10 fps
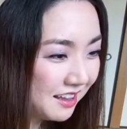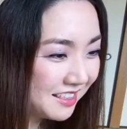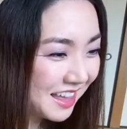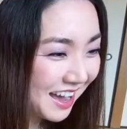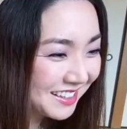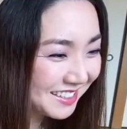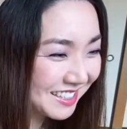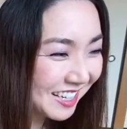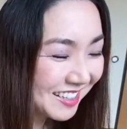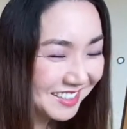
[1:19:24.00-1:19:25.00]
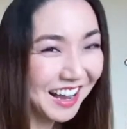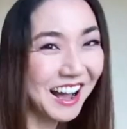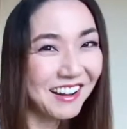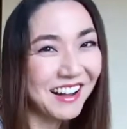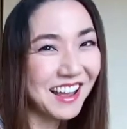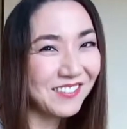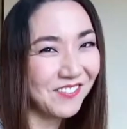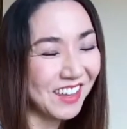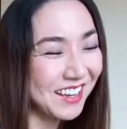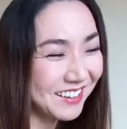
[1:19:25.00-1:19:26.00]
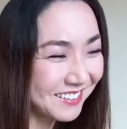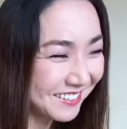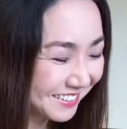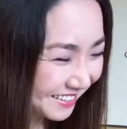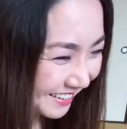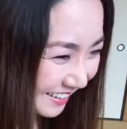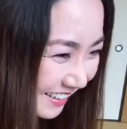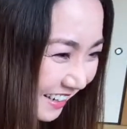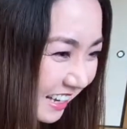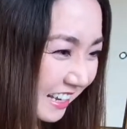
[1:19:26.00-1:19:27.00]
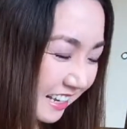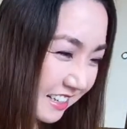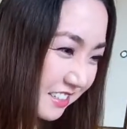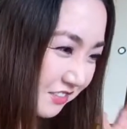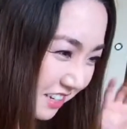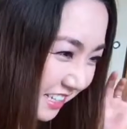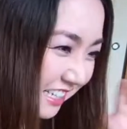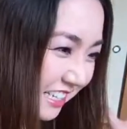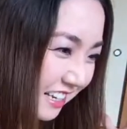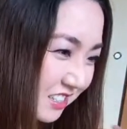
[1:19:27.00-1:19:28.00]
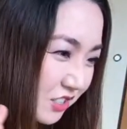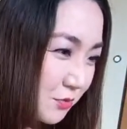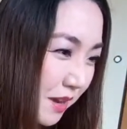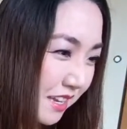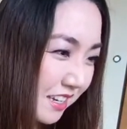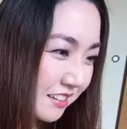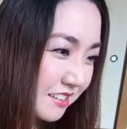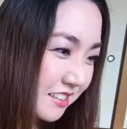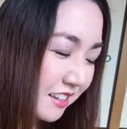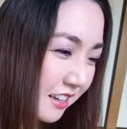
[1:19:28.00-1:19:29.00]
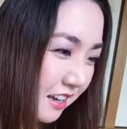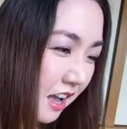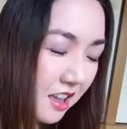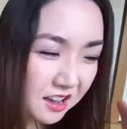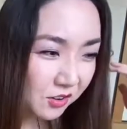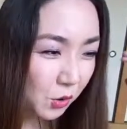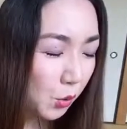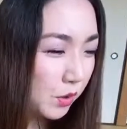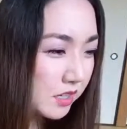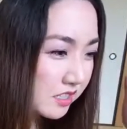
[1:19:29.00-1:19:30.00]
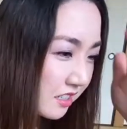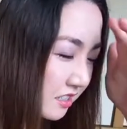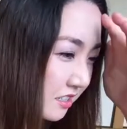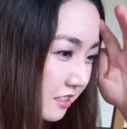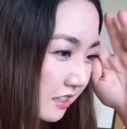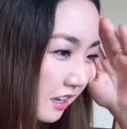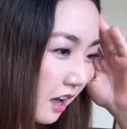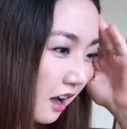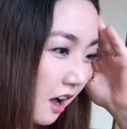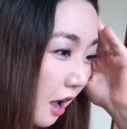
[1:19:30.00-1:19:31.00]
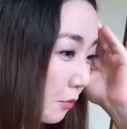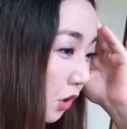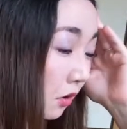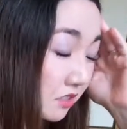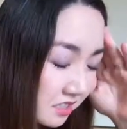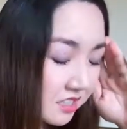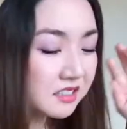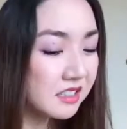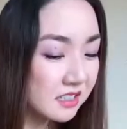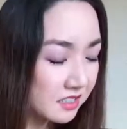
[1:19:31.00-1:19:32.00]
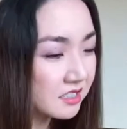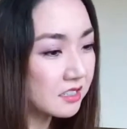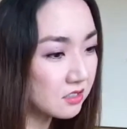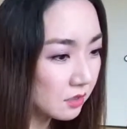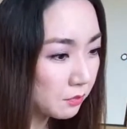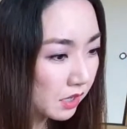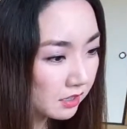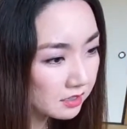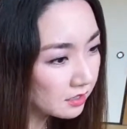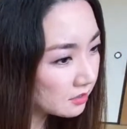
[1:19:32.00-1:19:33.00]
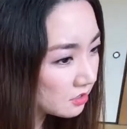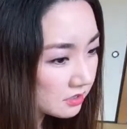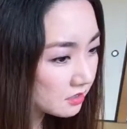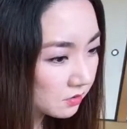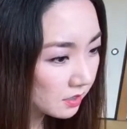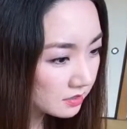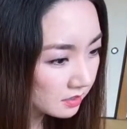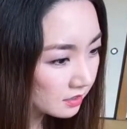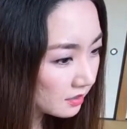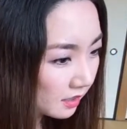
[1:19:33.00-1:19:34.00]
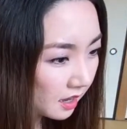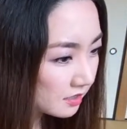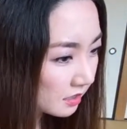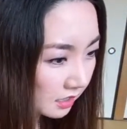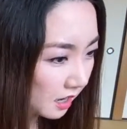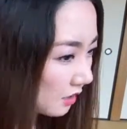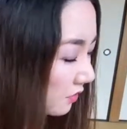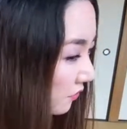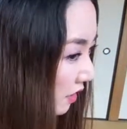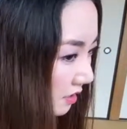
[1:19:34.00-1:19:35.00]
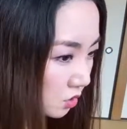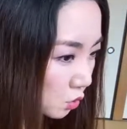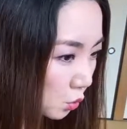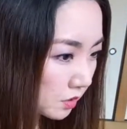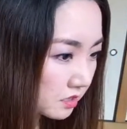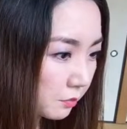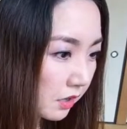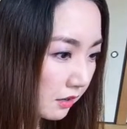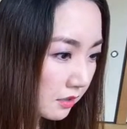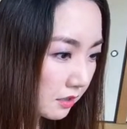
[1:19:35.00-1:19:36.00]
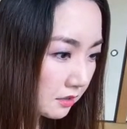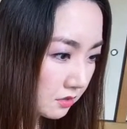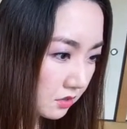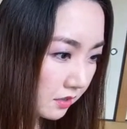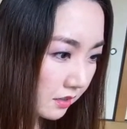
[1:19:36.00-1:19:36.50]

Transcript: That's just how I feel. It's really nice to my ears. I always listen, like, I'm constantly listening to American English. It's crazy. Like, I think I have a fetish towards American English.